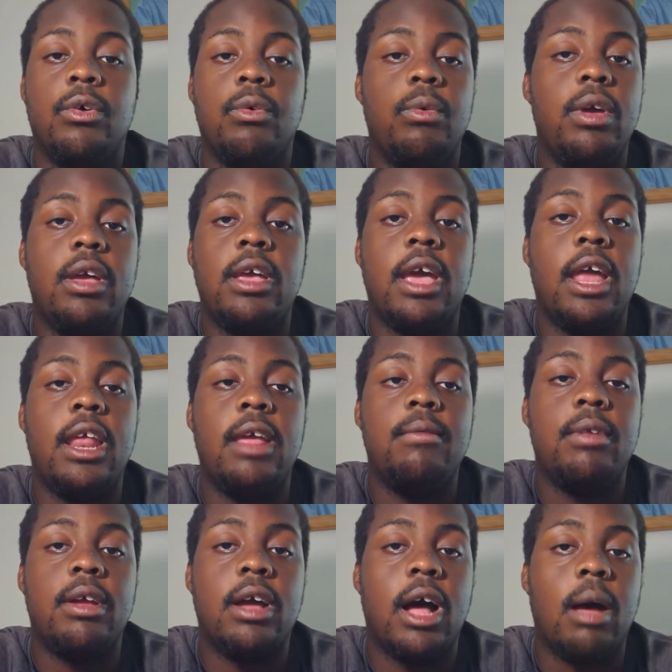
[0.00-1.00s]
we can't
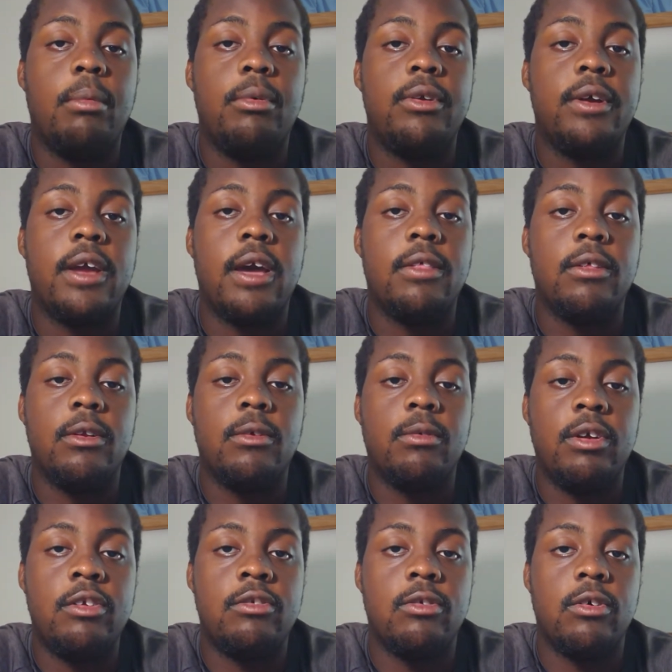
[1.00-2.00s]
even cobble together the
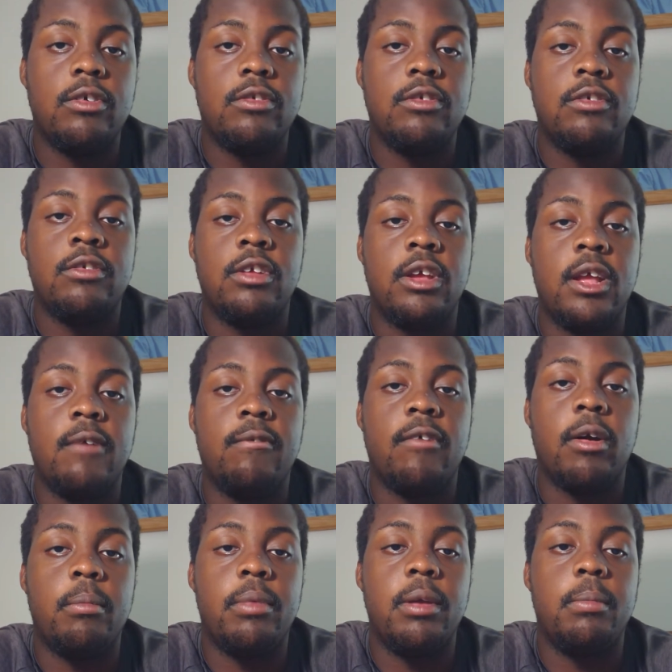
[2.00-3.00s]
resources to give
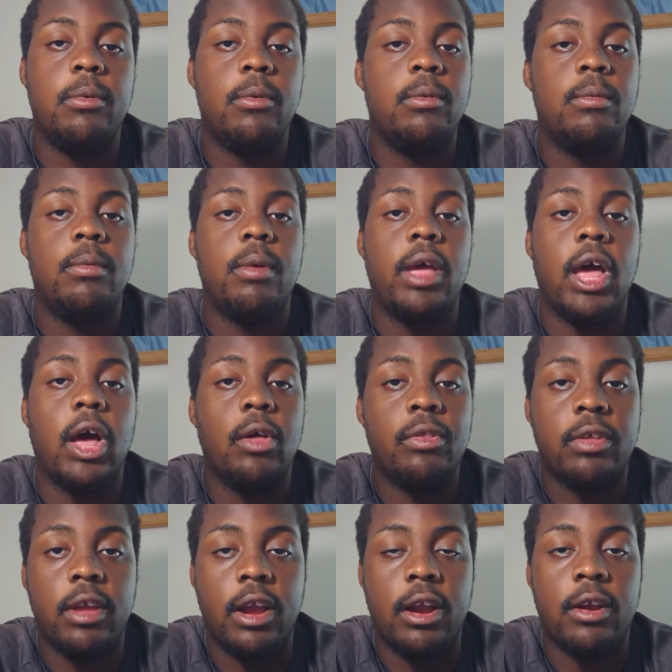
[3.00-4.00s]
our people
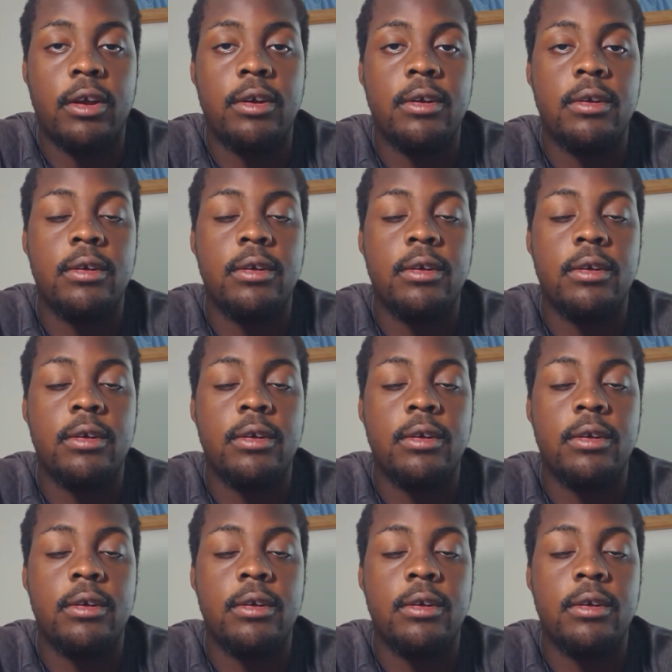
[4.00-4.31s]
health care